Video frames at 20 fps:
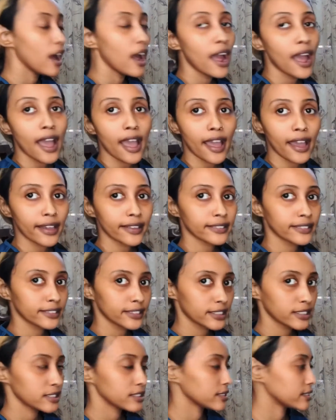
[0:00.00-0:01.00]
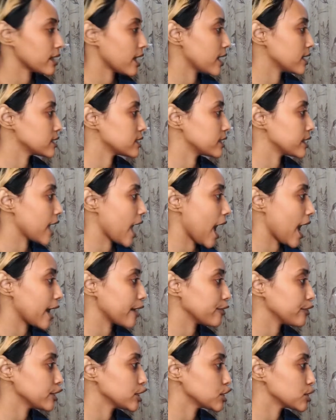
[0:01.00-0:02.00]
And this says the
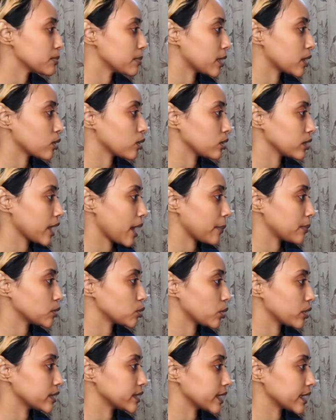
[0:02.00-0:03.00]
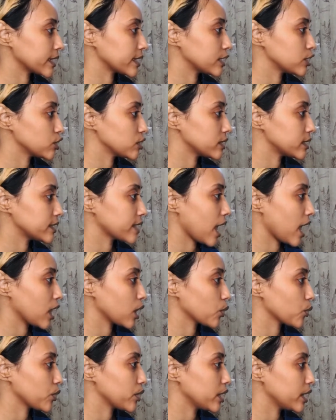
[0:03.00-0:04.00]
average medical laboratory technician
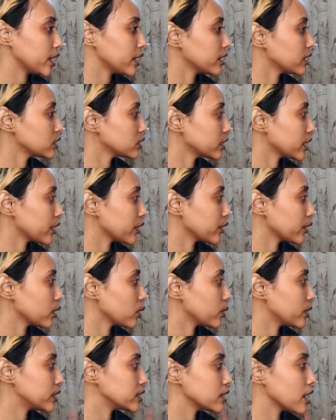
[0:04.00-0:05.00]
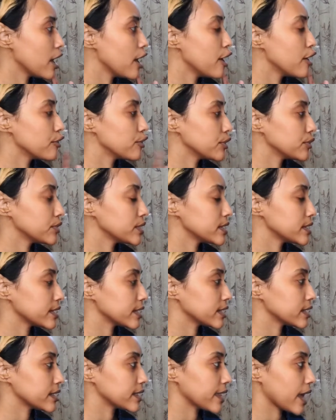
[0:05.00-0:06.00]
salary in Ontario is
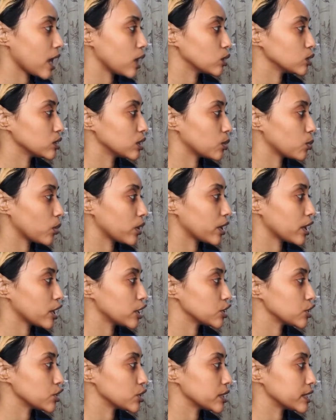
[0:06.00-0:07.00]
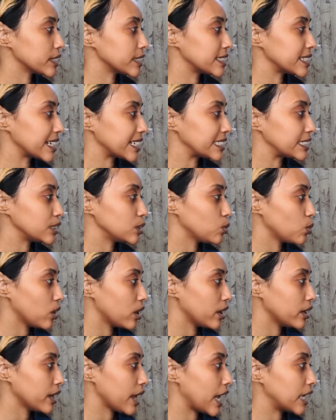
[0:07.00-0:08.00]
56,191
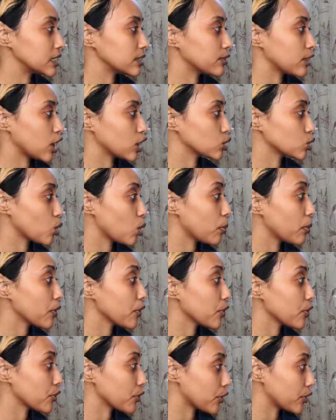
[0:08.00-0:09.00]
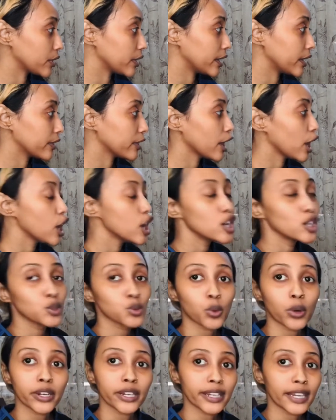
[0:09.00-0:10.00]
as of October 30th,
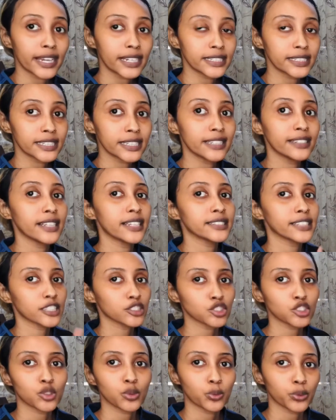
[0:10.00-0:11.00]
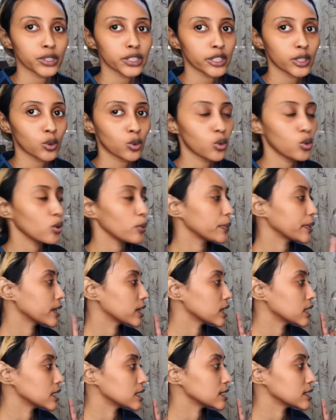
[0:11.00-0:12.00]
2019. That's actually really cool
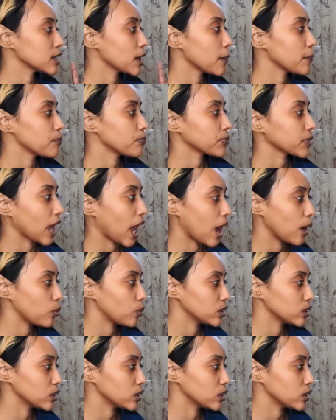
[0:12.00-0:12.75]
because I was